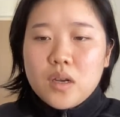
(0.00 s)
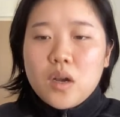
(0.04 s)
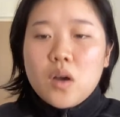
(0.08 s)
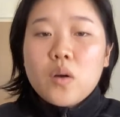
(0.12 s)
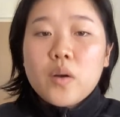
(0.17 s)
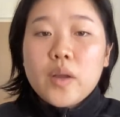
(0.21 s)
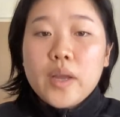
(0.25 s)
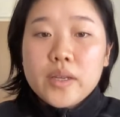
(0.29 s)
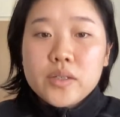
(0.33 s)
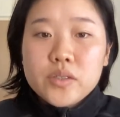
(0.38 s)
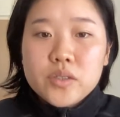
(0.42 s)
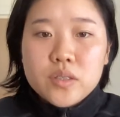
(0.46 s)

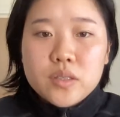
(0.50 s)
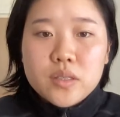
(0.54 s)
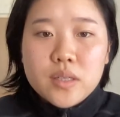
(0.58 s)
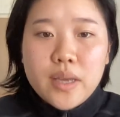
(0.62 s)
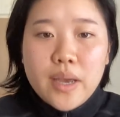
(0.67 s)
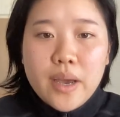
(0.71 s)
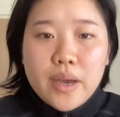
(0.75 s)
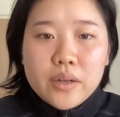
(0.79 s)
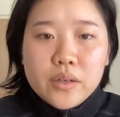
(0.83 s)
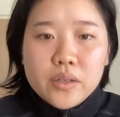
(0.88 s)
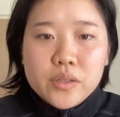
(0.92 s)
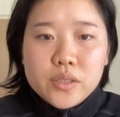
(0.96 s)
Okay, just
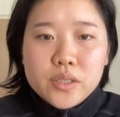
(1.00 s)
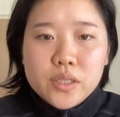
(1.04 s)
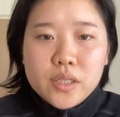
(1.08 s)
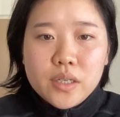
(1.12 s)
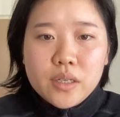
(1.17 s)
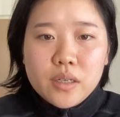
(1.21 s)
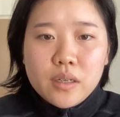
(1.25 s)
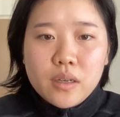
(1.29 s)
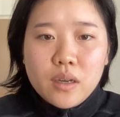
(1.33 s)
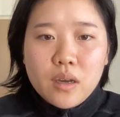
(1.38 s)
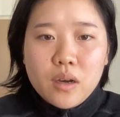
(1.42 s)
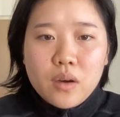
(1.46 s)
the
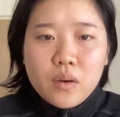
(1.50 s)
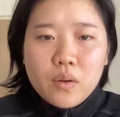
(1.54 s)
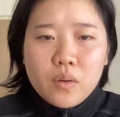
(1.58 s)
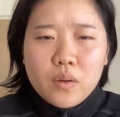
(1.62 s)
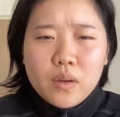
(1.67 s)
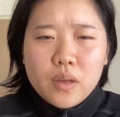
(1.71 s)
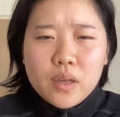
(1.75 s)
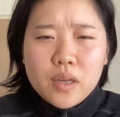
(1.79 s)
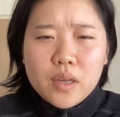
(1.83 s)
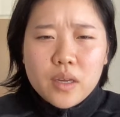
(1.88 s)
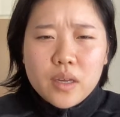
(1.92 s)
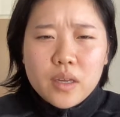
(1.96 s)
energy?
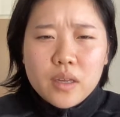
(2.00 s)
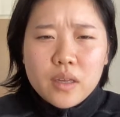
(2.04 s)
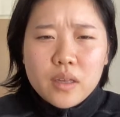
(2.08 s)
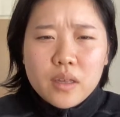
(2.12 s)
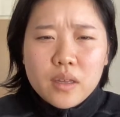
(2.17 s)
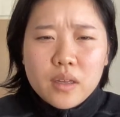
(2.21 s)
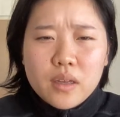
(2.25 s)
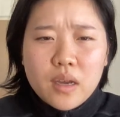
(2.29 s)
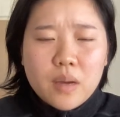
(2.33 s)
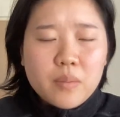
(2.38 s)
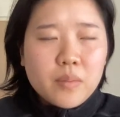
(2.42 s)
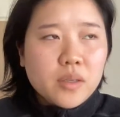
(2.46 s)

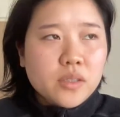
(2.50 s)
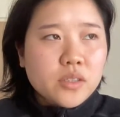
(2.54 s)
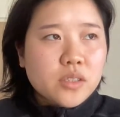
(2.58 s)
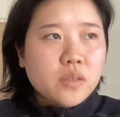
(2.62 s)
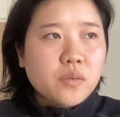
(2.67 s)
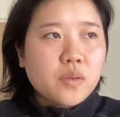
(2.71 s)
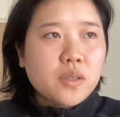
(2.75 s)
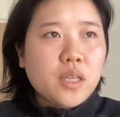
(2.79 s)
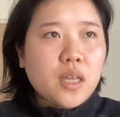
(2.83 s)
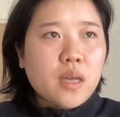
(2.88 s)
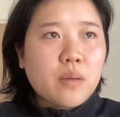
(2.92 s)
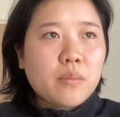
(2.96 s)
Okay. I'm not sure
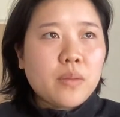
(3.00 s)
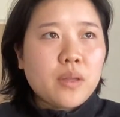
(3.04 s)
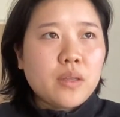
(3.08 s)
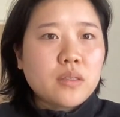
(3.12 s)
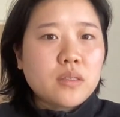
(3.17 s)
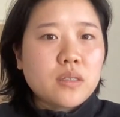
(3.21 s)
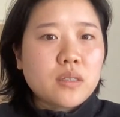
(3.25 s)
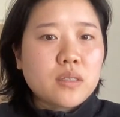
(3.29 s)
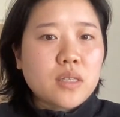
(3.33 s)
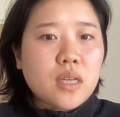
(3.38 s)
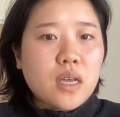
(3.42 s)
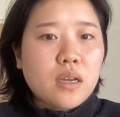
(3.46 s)
what that means
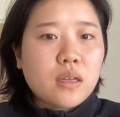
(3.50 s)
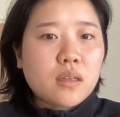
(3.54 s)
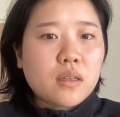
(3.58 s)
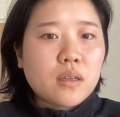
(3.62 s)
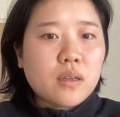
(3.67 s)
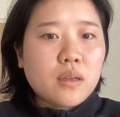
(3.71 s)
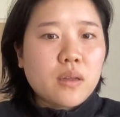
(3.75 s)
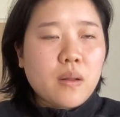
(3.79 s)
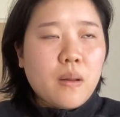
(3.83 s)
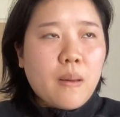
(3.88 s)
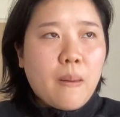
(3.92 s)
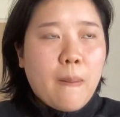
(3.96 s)

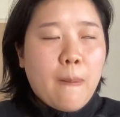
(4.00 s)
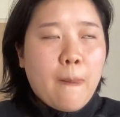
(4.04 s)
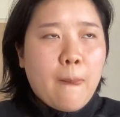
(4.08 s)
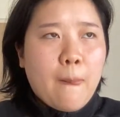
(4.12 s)
exactly.